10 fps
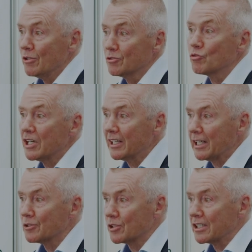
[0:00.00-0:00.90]
really
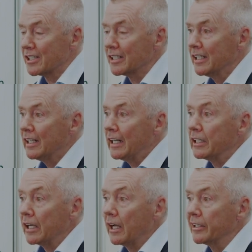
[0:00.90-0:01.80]
interesting.
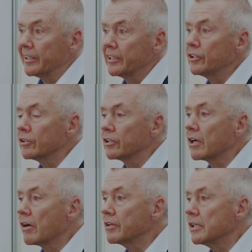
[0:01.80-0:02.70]
Yeah, and I think the other
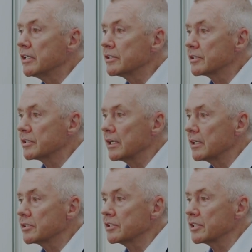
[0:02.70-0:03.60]
area is
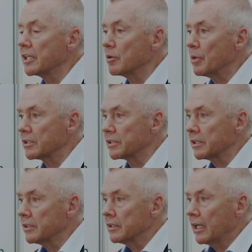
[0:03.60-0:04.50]
sustainability.
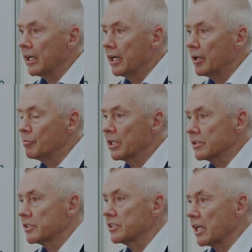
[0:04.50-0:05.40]

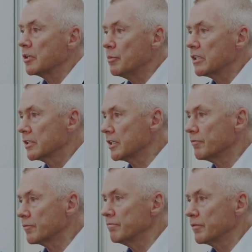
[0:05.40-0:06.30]
Because sustainability,
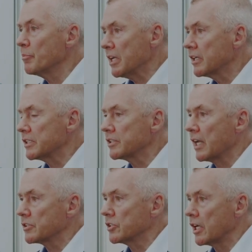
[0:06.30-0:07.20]
for me, it is an
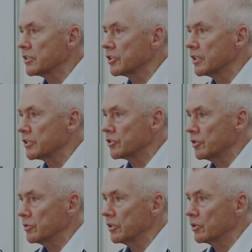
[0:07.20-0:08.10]
existential
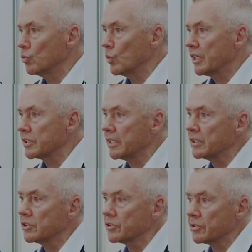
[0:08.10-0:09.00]
issue. We as an
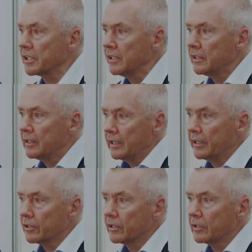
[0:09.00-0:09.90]
industry
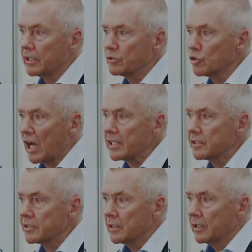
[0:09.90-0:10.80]
either
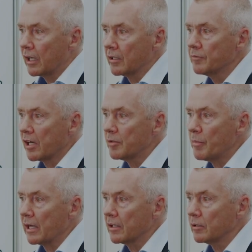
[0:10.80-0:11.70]
address our
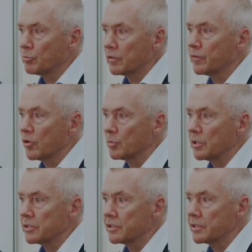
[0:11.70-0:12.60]
environmental
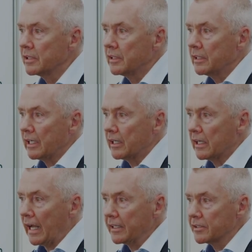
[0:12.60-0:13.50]
performance
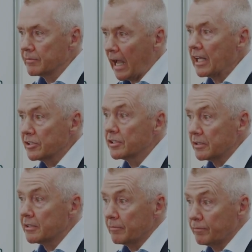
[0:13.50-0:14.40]
and
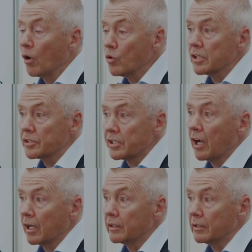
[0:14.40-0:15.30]
focus
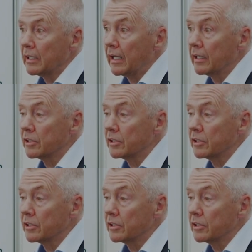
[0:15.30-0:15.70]
on the